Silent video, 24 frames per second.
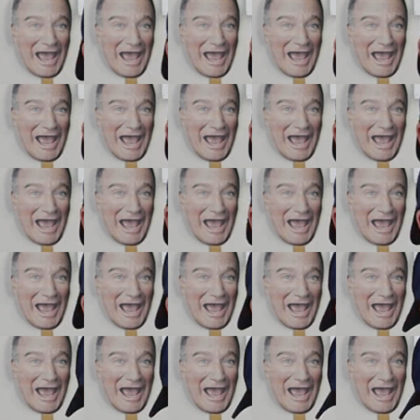
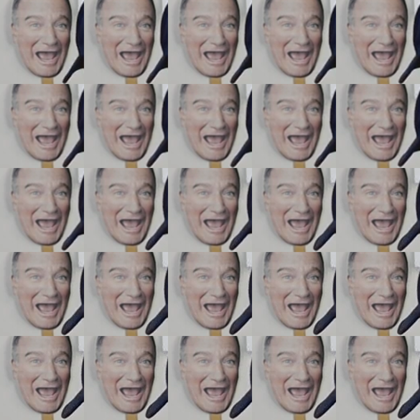
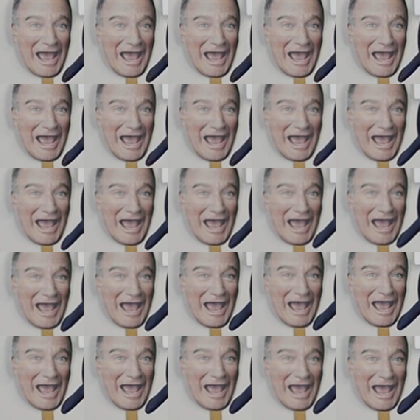
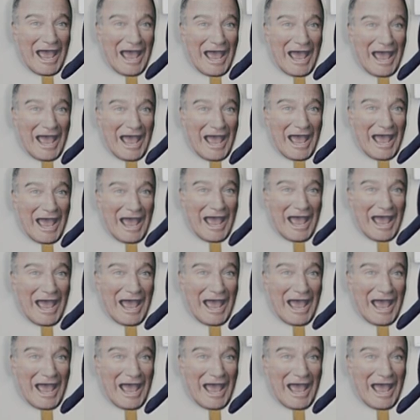
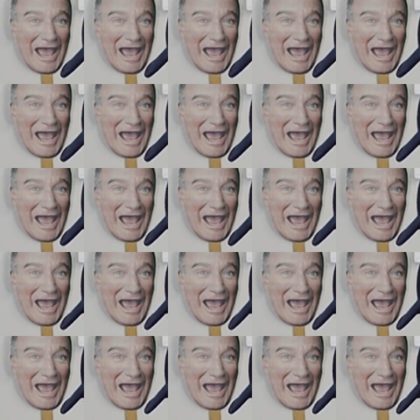
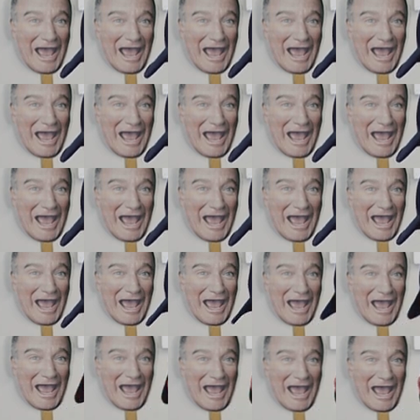
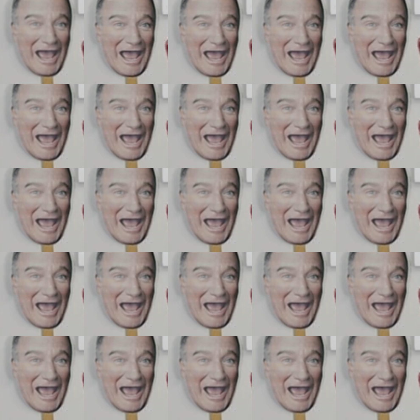This person isn't speaking.